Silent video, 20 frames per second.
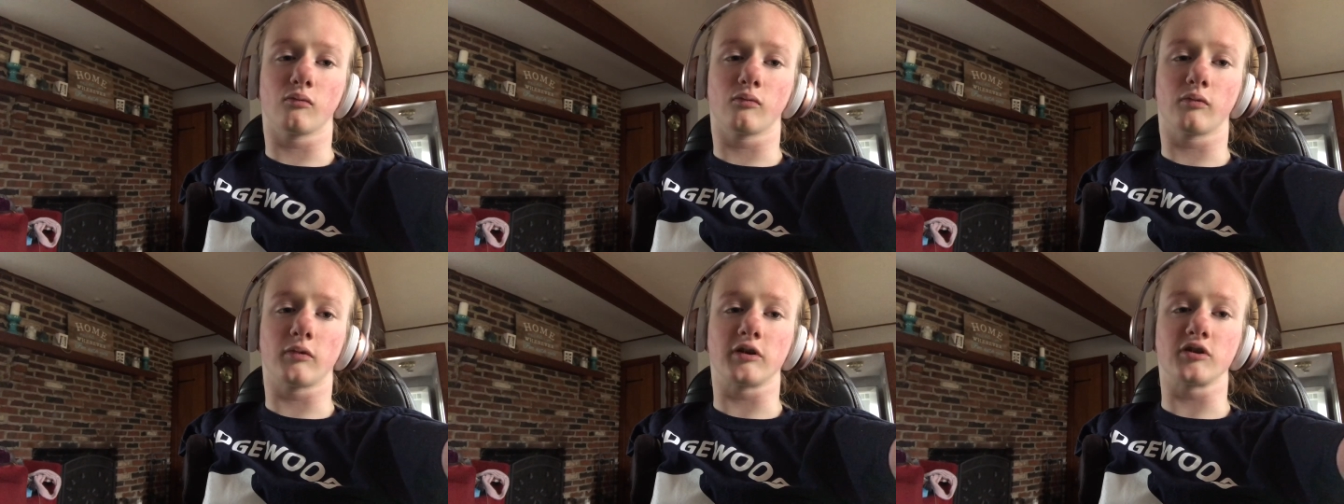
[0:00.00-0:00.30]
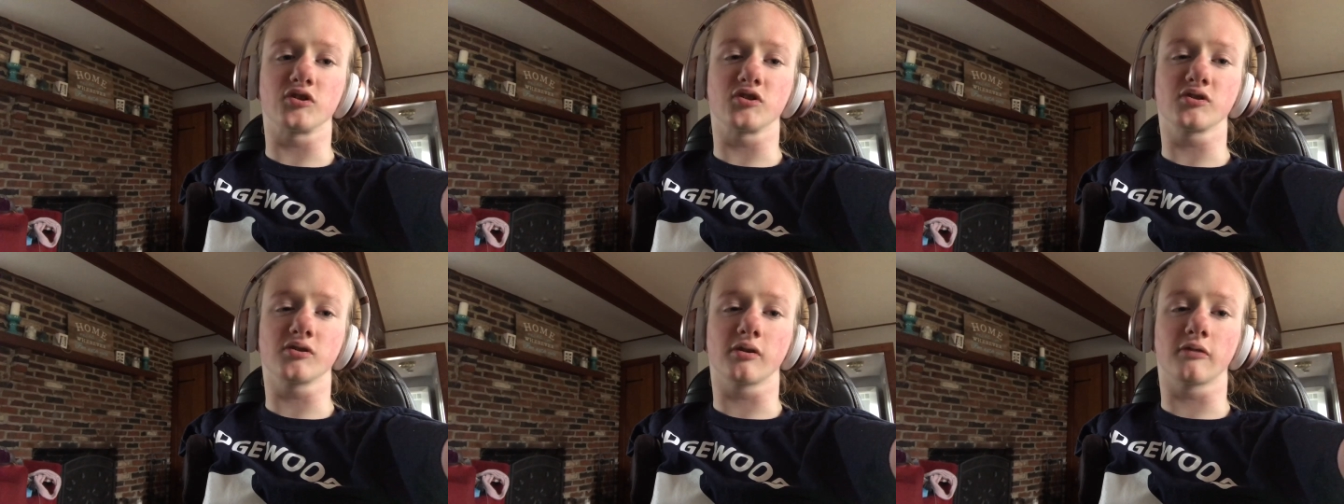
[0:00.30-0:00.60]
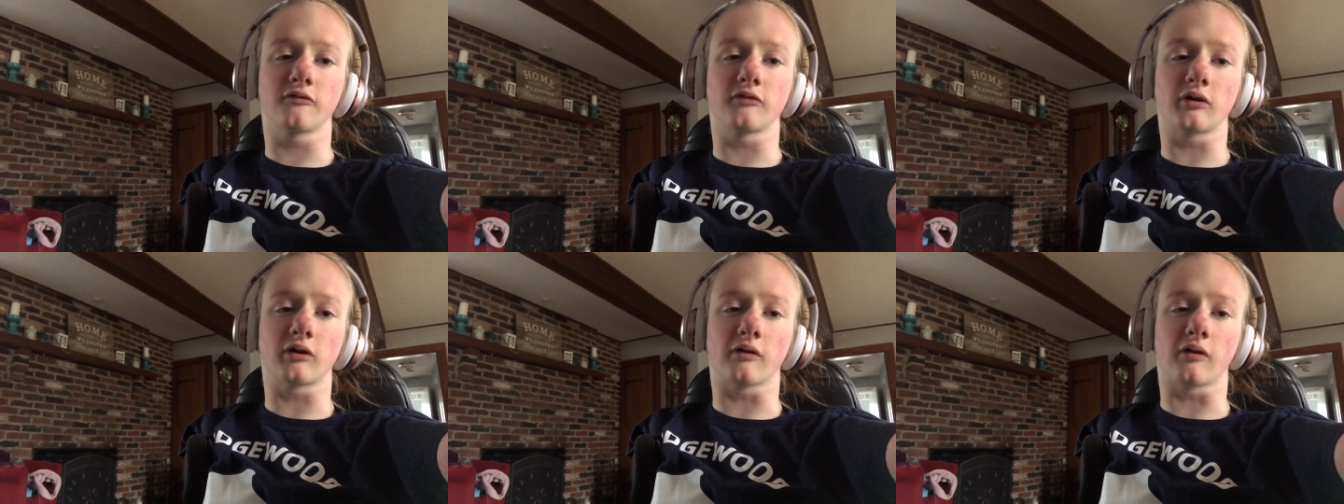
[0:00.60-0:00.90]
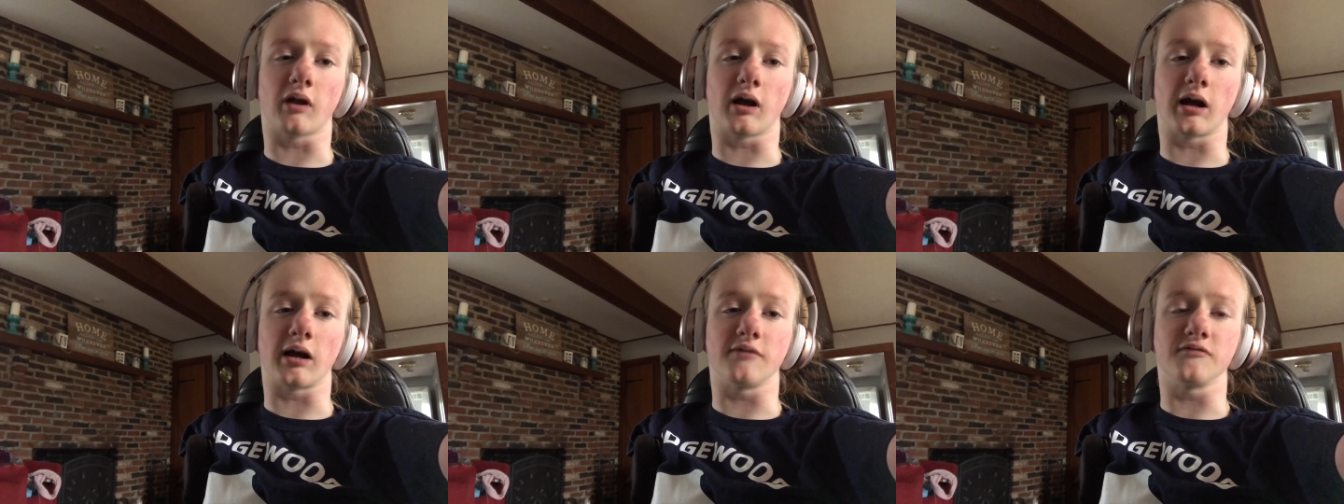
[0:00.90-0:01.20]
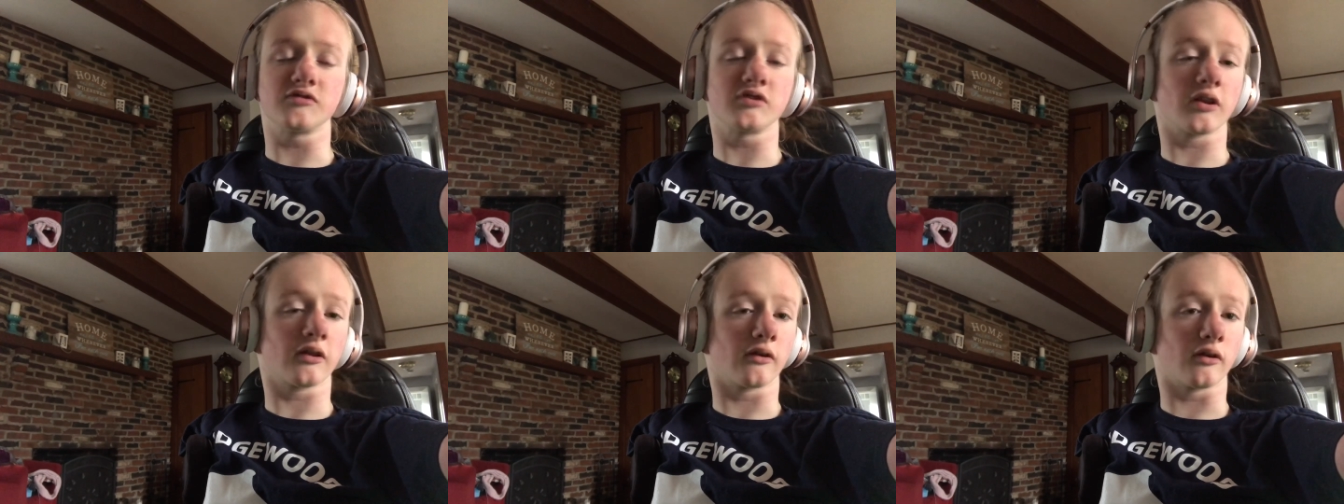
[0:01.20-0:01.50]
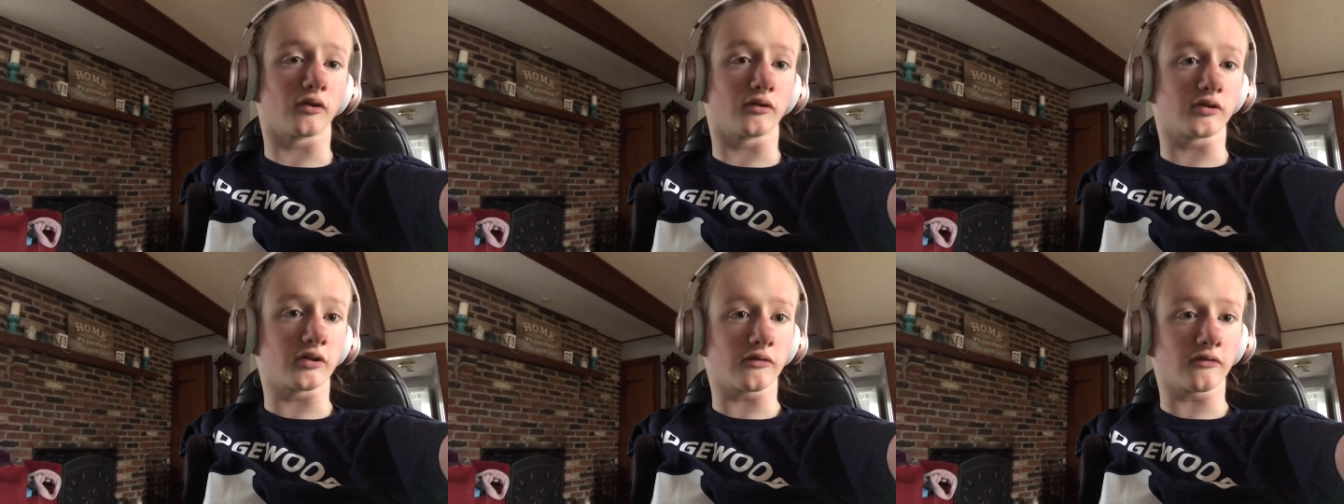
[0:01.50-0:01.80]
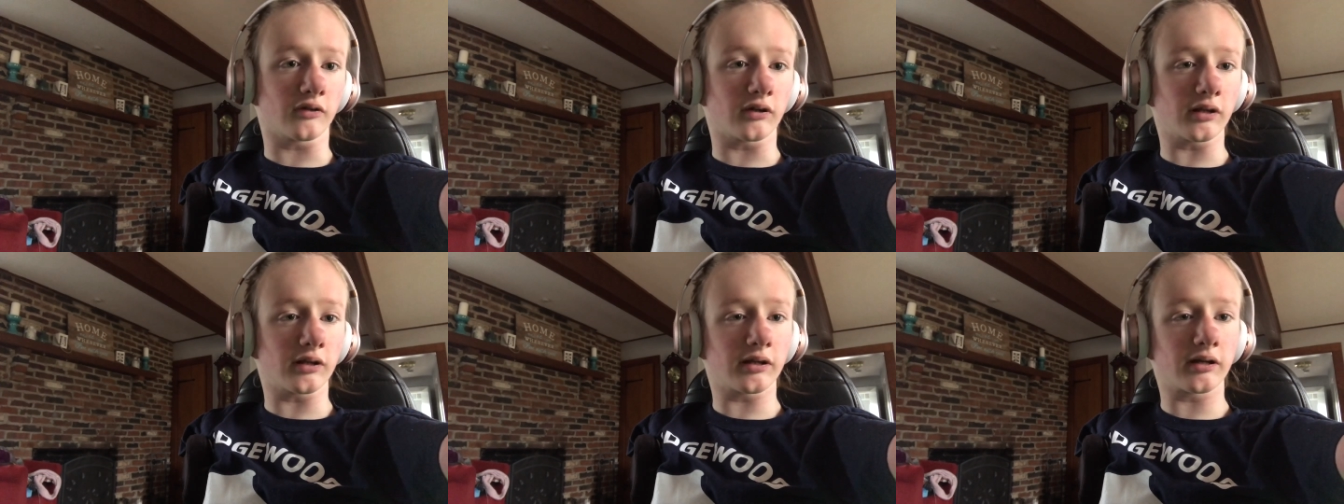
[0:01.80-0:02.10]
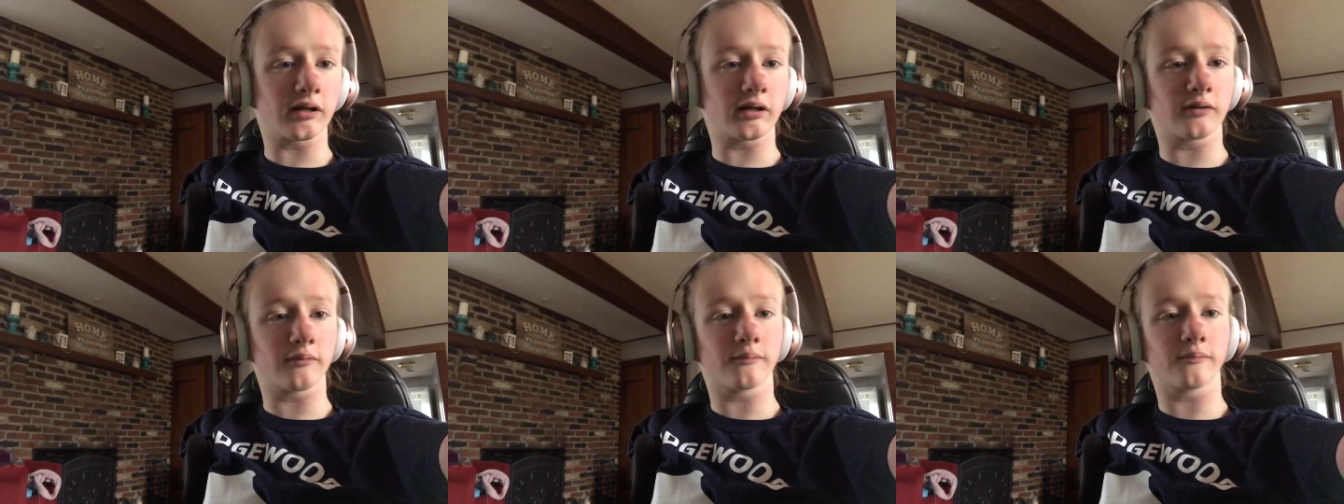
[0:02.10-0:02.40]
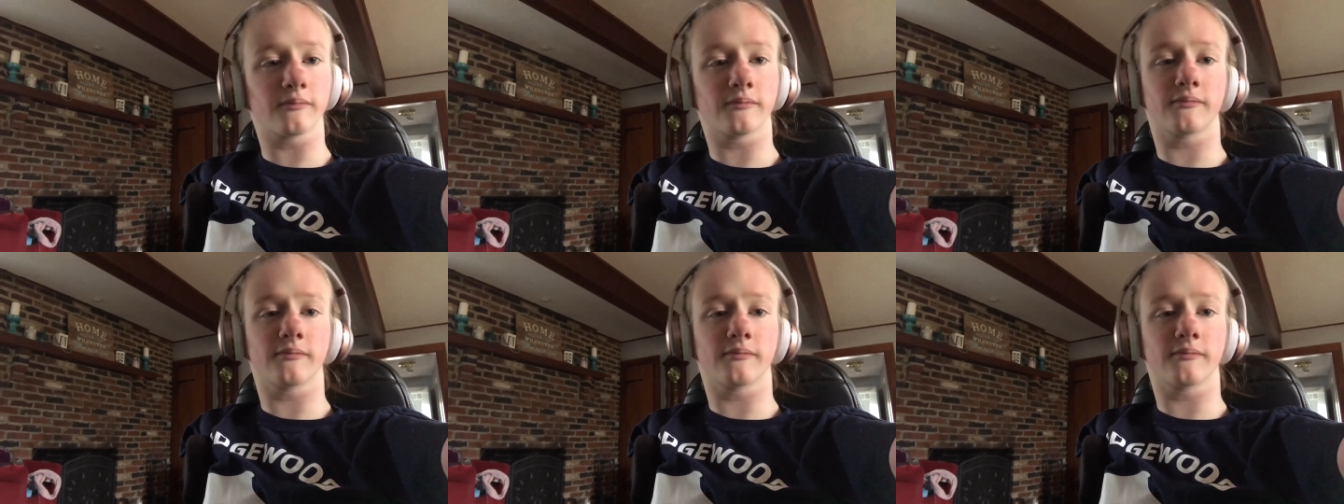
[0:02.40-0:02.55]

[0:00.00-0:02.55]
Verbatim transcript: We just live our lives a little differently